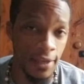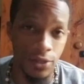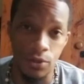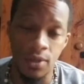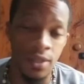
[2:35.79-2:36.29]

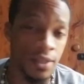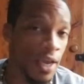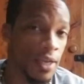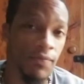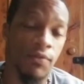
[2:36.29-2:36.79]
so you can
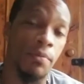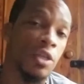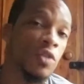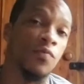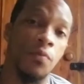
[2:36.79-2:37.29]
take
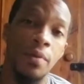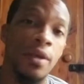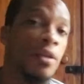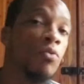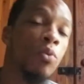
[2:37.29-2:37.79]
information from
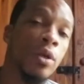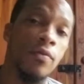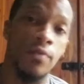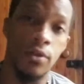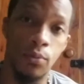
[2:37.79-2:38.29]
any one
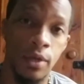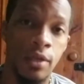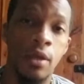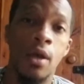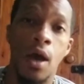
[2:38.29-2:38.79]
of the 3